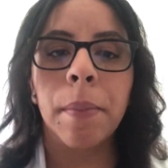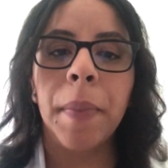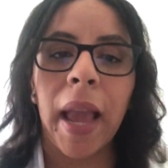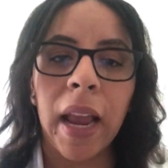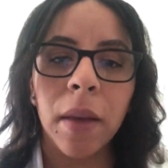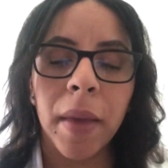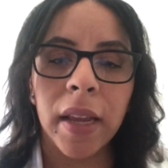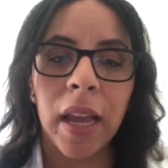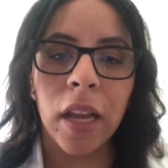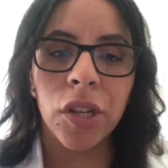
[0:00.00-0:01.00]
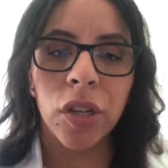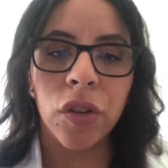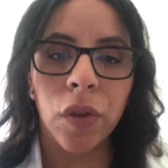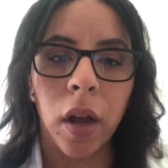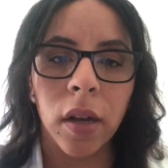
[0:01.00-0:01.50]
pain medication
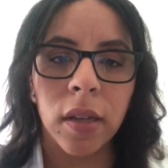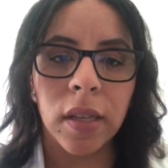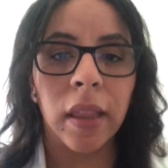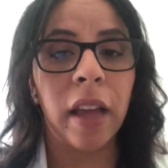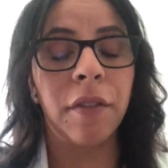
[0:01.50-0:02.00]
drugs like